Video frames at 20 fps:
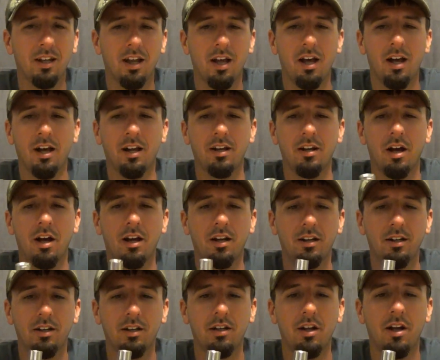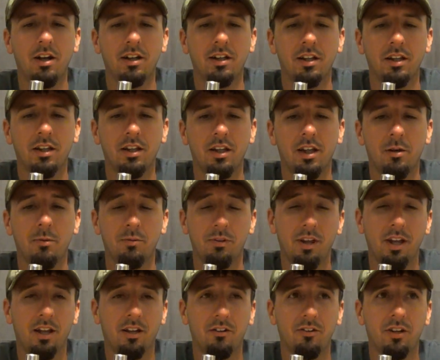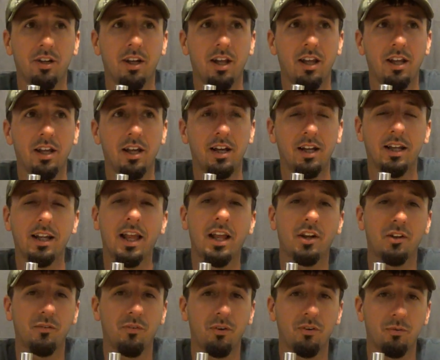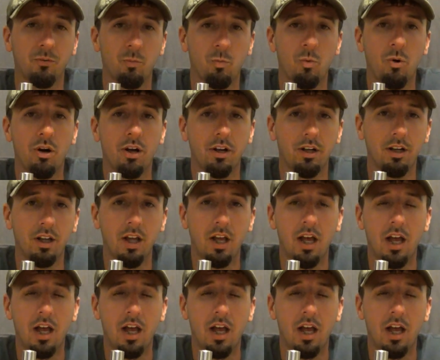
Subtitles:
It was actually in a Atlantis version 1.